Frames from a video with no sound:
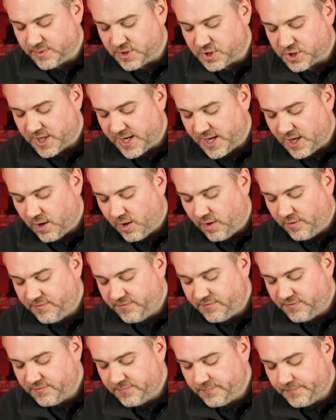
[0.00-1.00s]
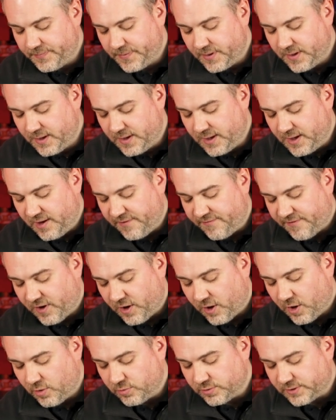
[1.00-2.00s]
the machine off. If I
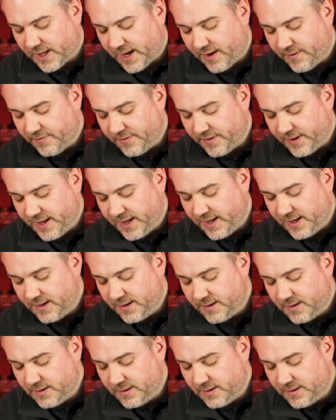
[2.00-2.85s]
hold down the